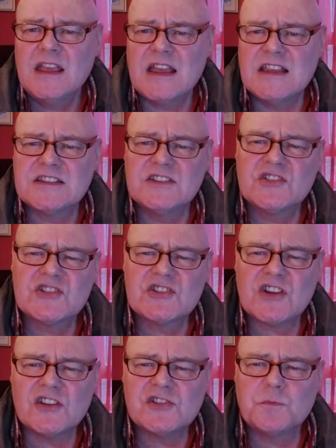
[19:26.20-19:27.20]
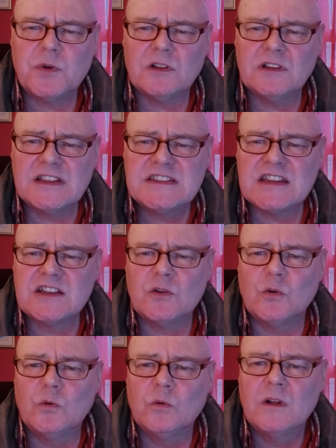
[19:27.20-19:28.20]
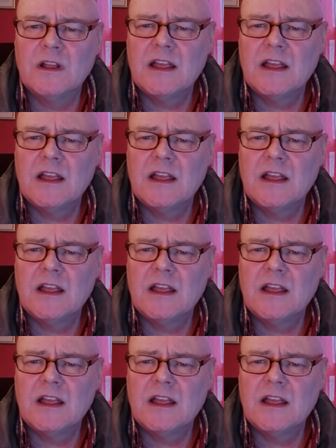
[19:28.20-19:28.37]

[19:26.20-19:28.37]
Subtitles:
is in such political